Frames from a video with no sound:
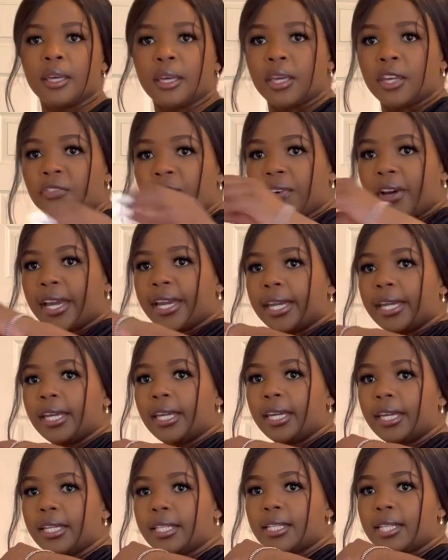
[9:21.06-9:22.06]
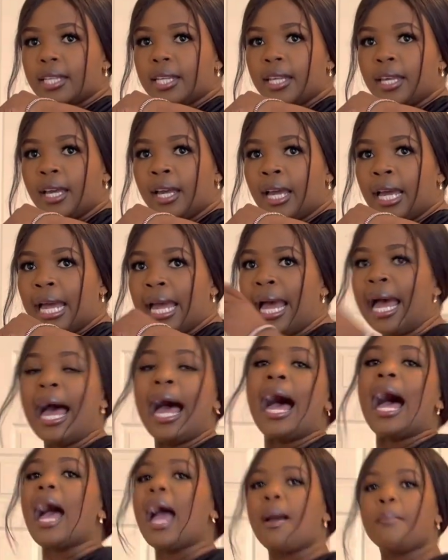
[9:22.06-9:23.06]
If I eat,
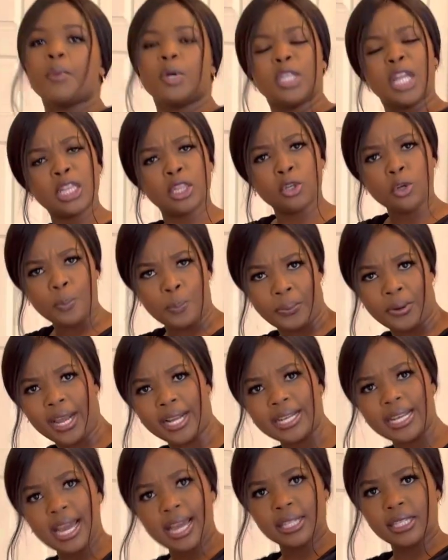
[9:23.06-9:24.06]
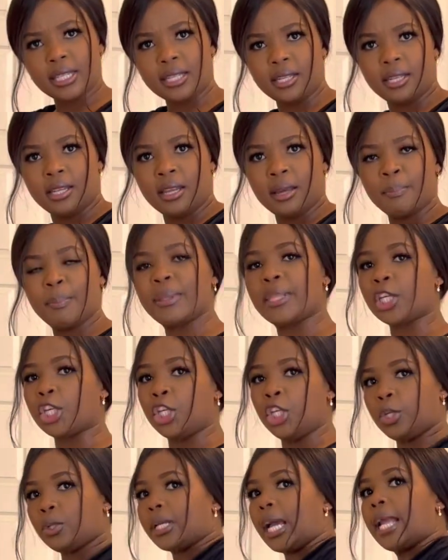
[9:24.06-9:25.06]
I'm gonna look pregnant. But the
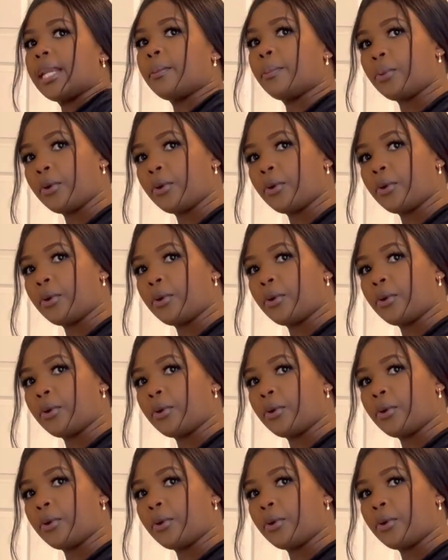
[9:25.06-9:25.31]
cute kind of